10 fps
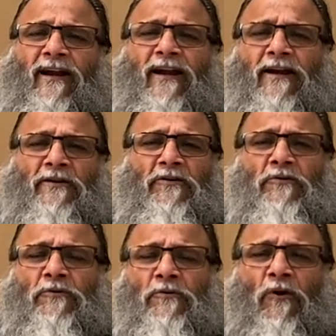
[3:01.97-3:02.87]
and
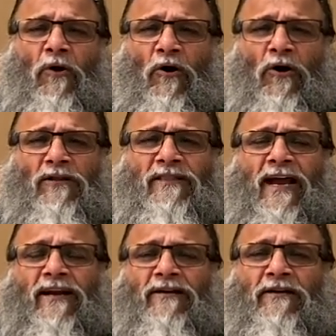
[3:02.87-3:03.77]
you all
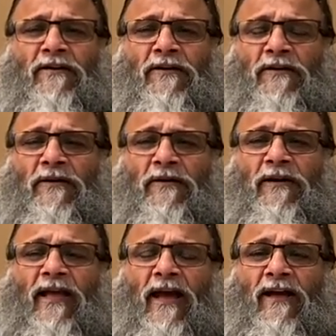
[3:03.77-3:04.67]
that
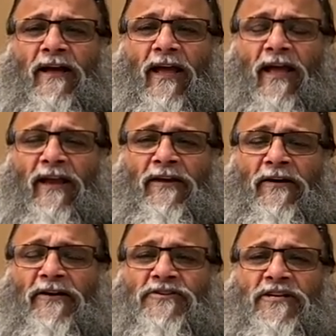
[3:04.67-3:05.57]

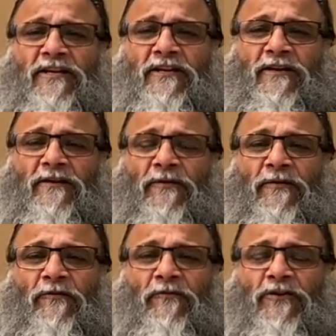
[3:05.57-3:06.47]
energy
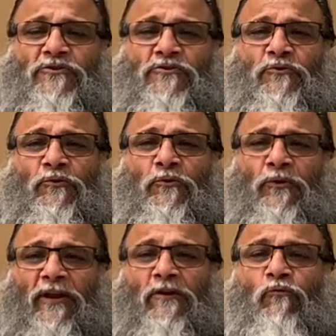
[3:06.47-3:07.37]
which you
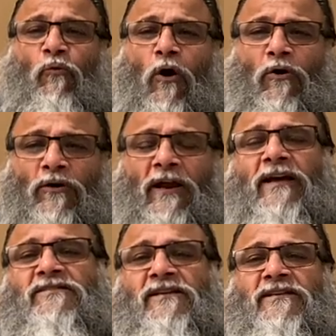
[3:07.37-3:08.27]
invoked
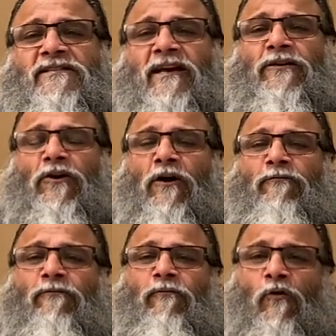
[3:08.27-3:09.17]
as a result
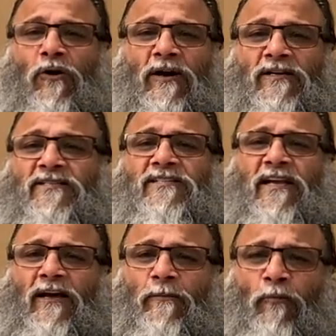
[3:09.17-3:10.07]
of focus,
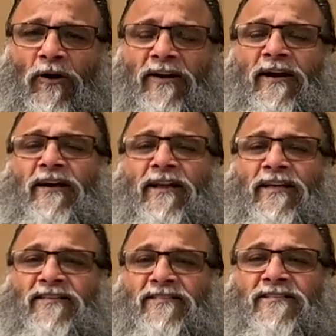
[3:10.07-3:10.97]
single
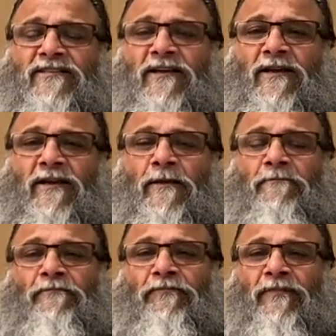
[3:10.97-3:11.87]
pointedness,
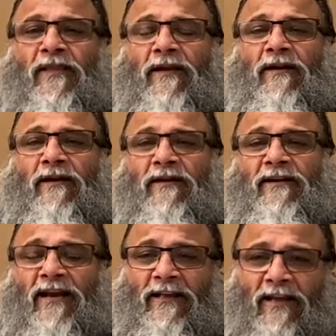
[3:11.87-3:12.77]

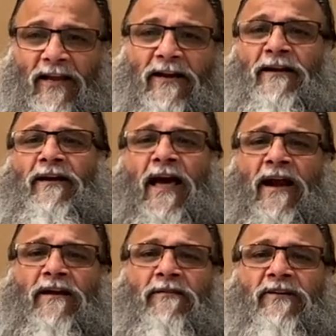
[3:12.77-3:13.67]
dedicated
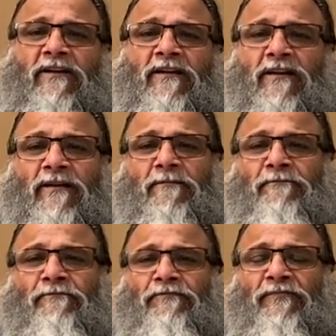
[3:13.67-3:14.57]
activity,
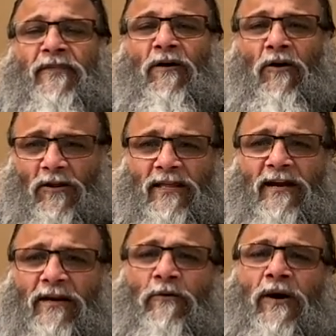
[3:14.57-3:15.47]
all
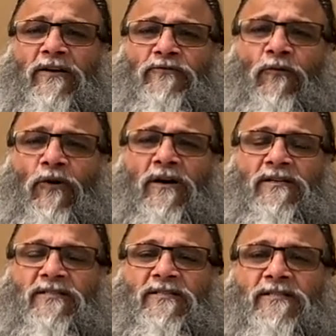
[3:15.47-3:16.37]
that requires
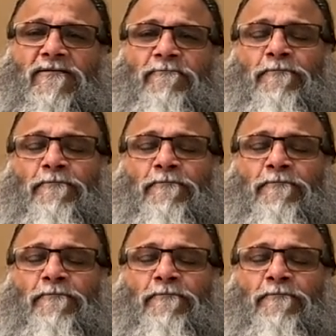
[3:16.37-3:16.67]
focus.